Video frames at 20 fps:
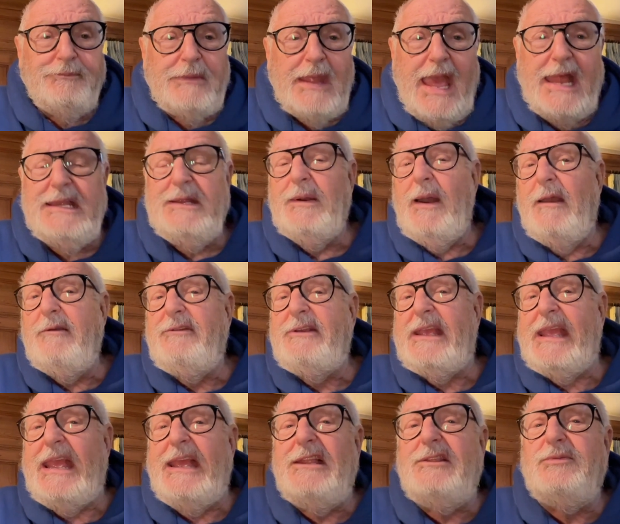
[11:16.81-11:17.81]
Anyway,
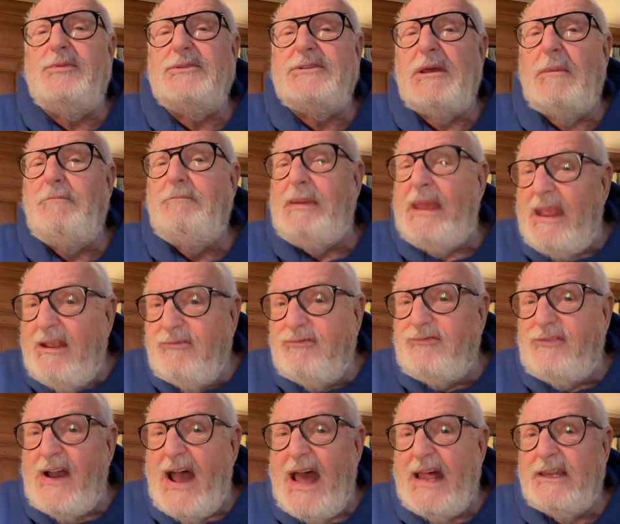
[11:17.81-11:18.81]
Keith was a big
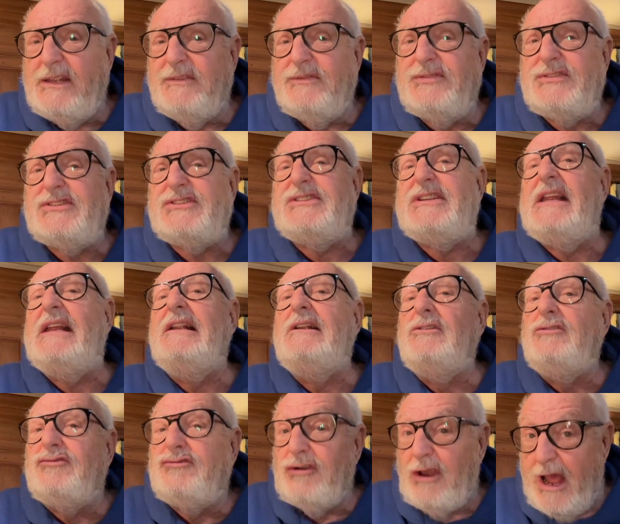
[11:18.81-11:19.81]
fan of
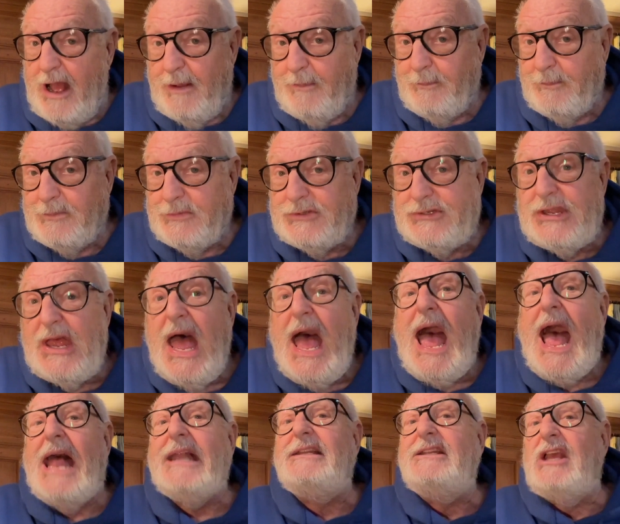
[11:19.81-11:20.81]
steel drums
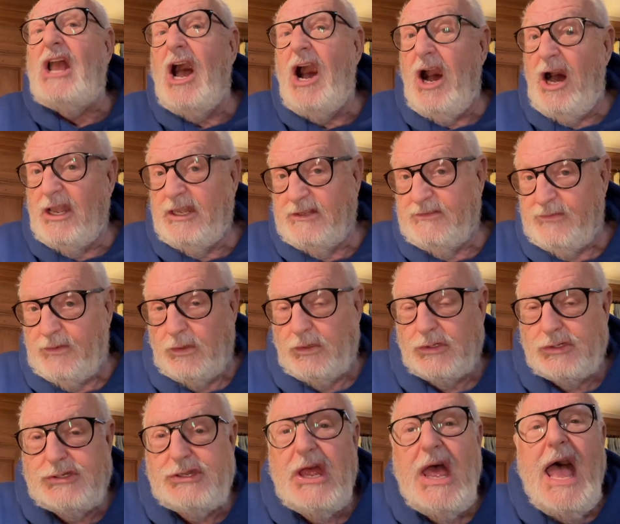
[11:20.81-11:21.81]
and
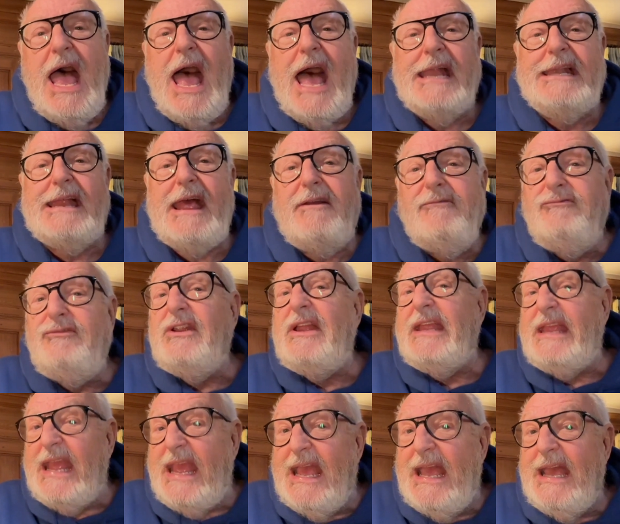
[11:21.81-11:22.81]
carnivals, and every
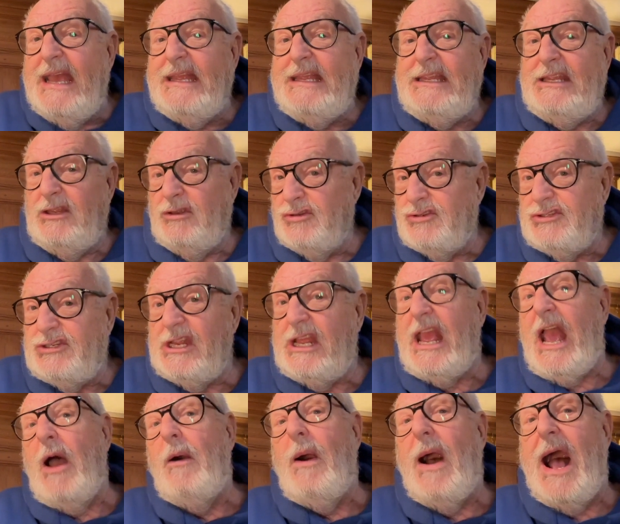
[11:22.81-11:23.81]
year he used to
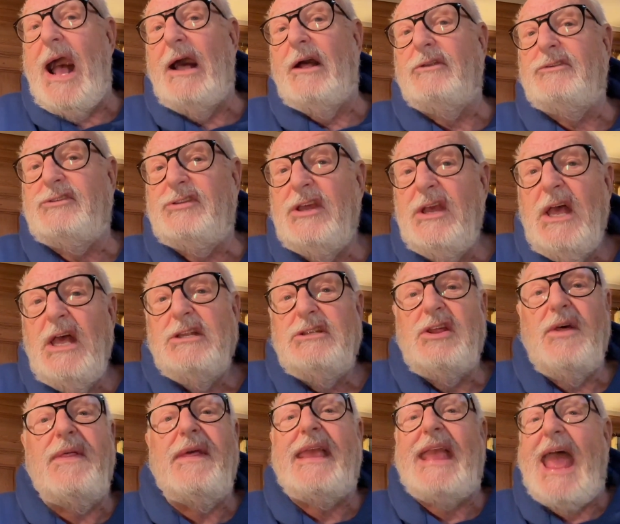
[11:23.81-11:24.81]
go out
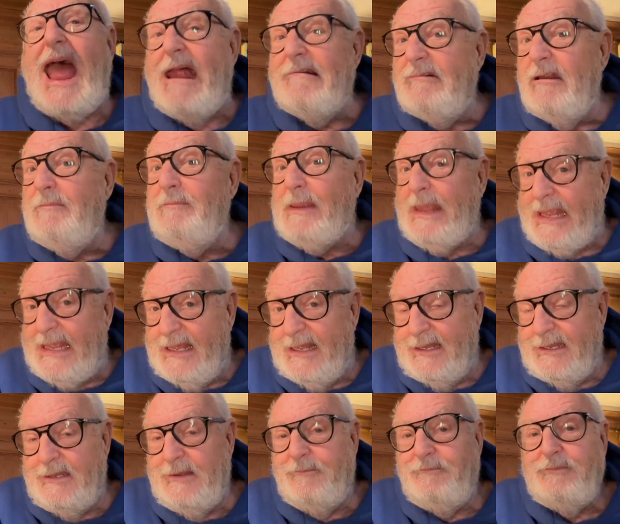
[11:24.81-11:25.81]
to the
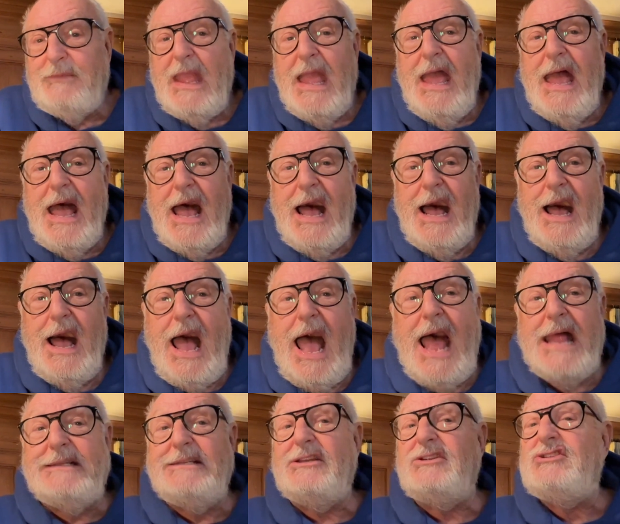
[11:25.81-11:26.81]
Caribbean
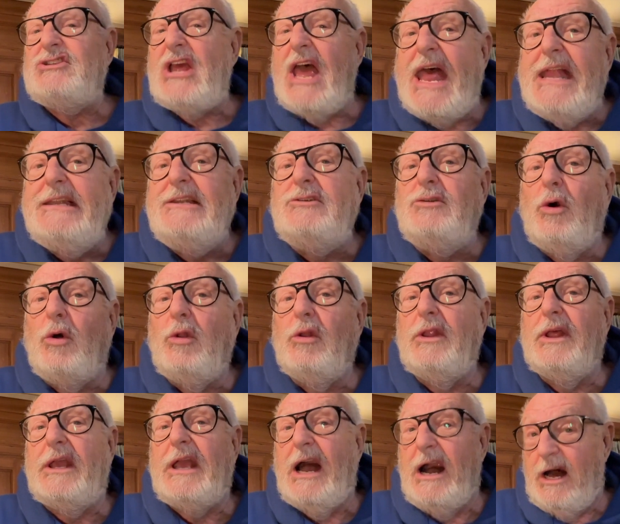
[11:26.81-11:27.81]
and attend all
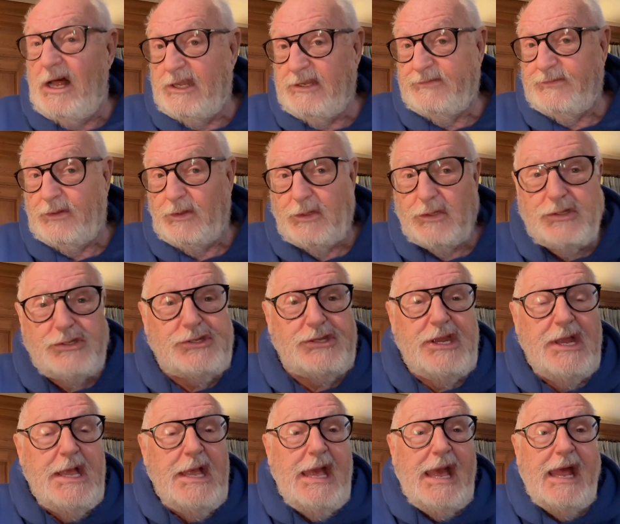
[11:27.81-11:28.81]
the carnivals.
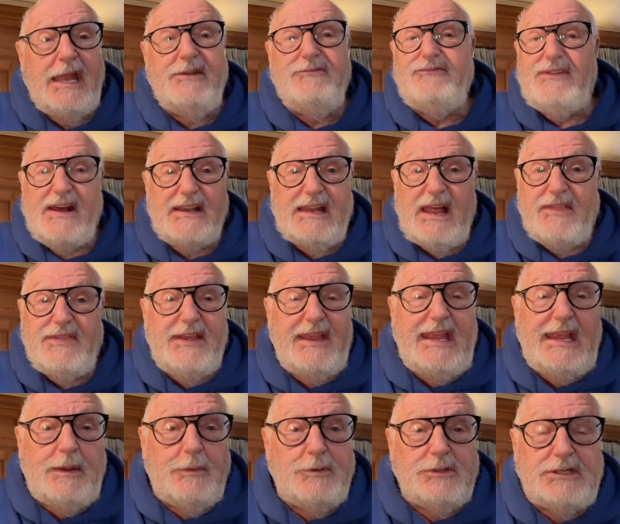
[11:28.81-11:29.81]
In fact, I think
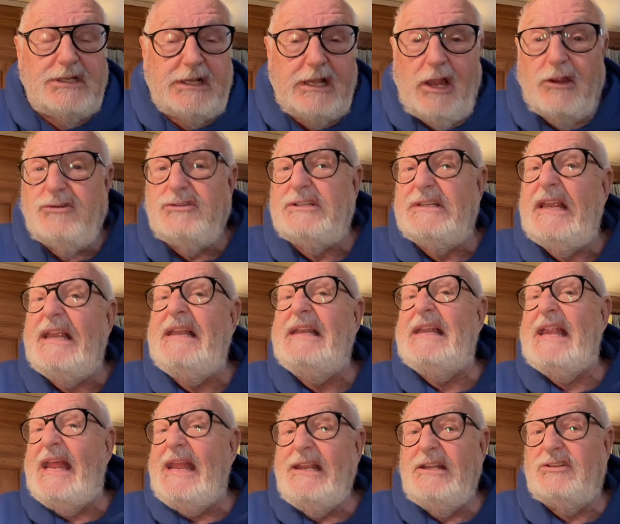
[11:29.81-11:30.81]
he was closely
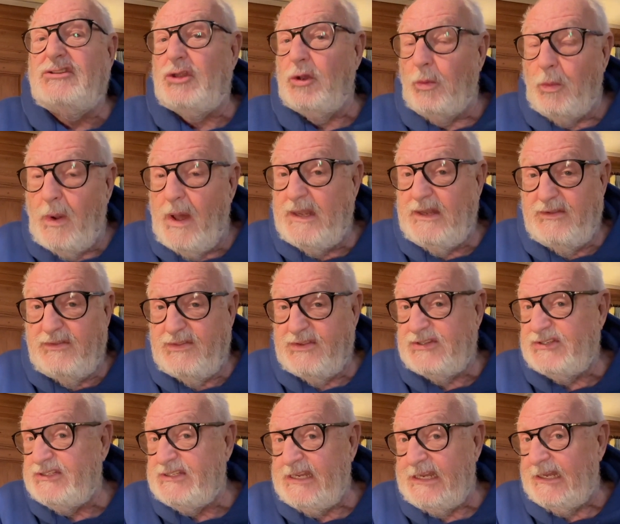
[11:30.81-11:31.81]
linked to one of the
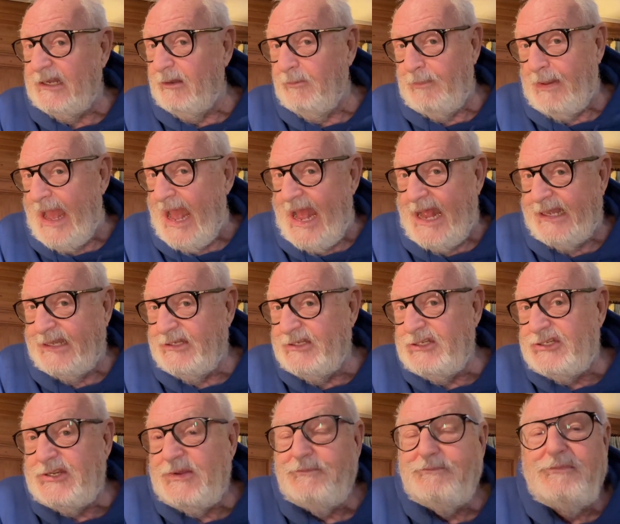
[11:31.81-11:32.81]
steel
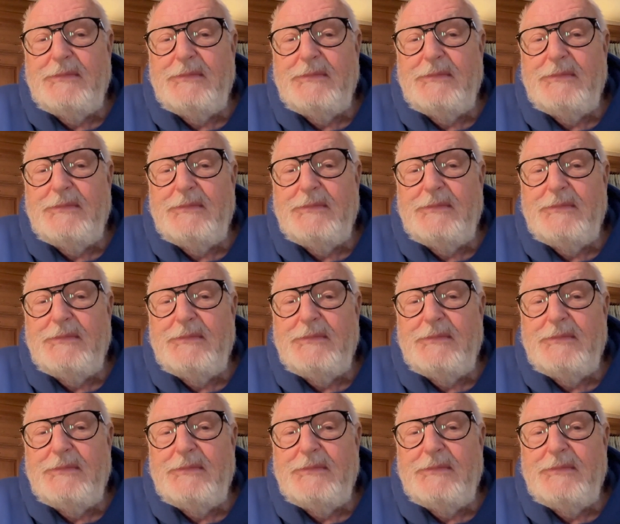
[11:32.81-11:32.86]
bands.